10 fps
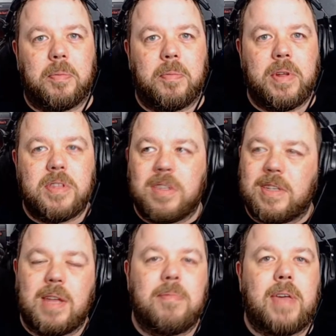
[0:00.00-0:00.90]
into the
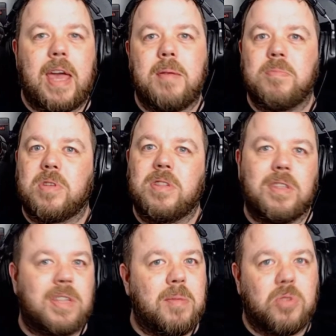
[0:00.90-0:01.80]
same games, into the
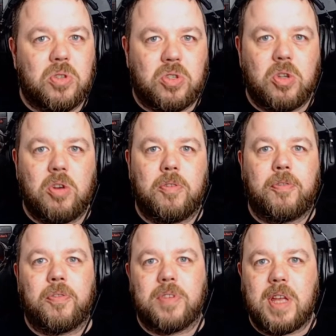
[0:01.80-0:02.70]
same sort of stuff,
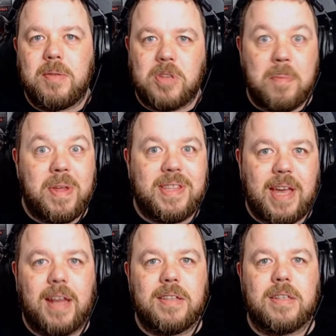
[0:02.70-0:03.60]
the same sort of
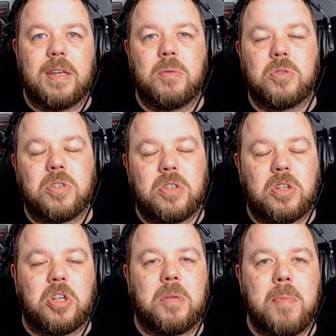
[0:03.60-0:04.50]
mentality. It was such
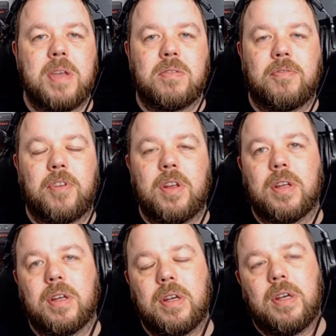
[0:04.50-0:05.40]
an amazing feeling,
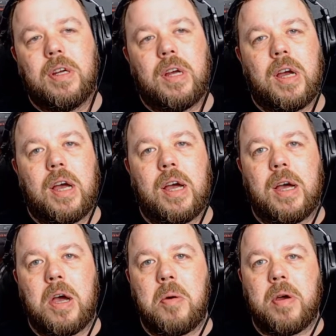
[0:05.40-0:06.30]

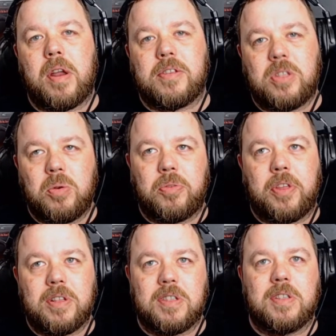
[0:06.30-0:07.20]
and I still
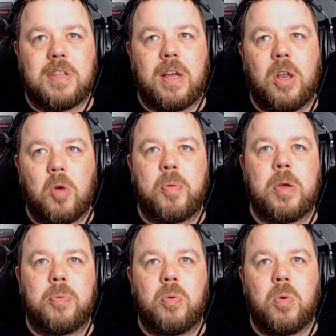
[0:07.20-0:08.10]
think to this day a lot of
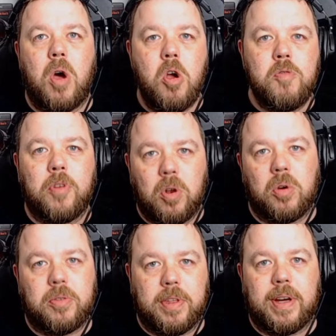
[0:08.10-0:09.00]
people
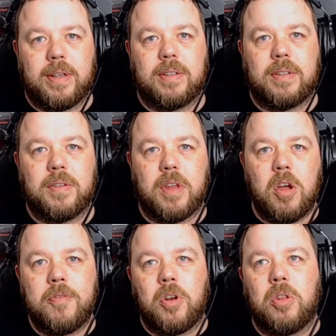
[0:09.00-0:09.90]
overlook that. They
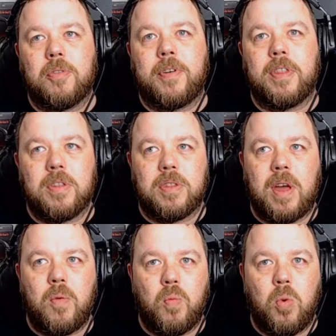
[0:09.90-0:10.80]
overlook the fact that
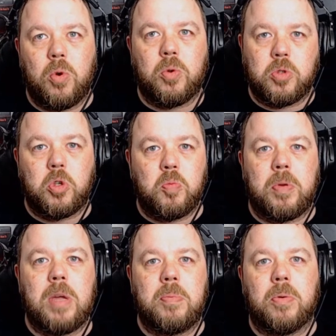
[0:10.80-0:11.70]
one or two
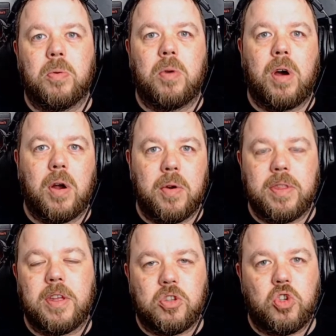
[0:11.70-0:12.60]
people are in
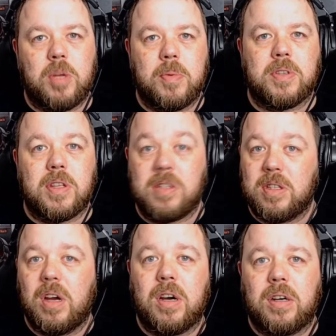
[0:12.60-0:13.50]
their stream as they
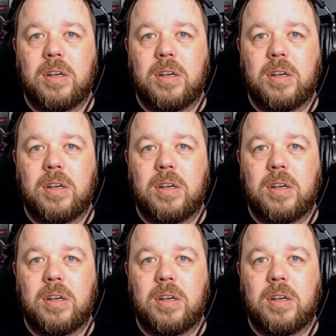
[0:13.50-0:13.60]
start,